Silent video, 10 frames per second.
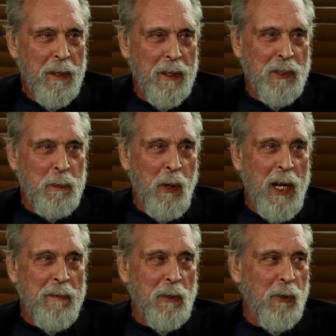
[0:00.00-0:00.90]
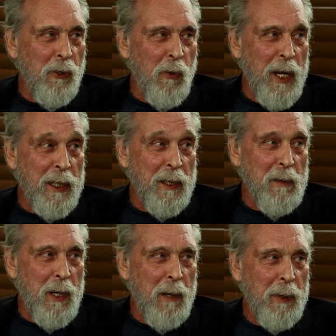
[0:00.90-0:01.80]
This private was waking
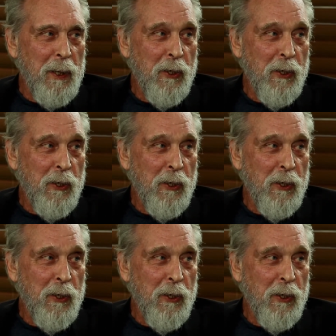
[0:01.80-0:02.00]
him up.